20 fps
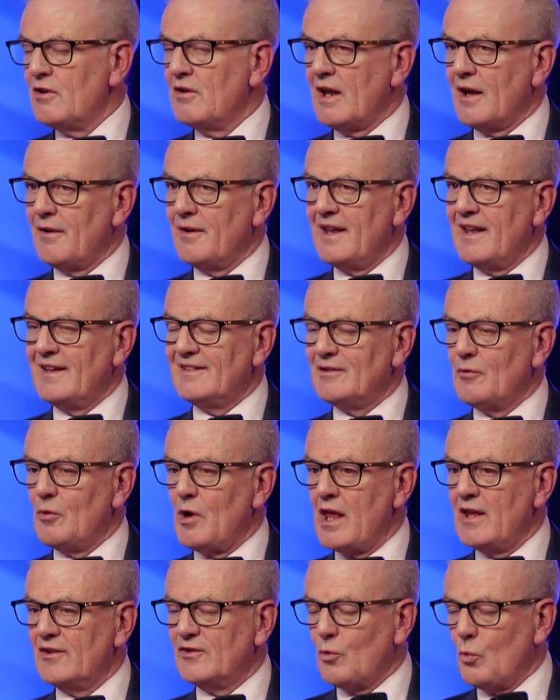know, it's a
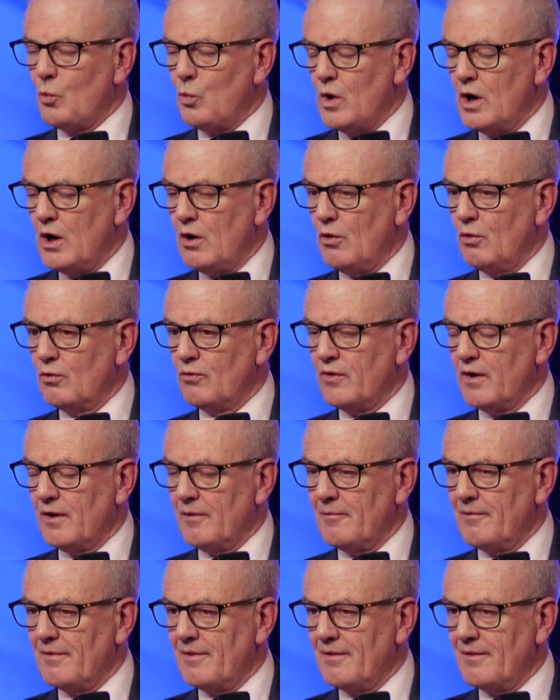it's a world that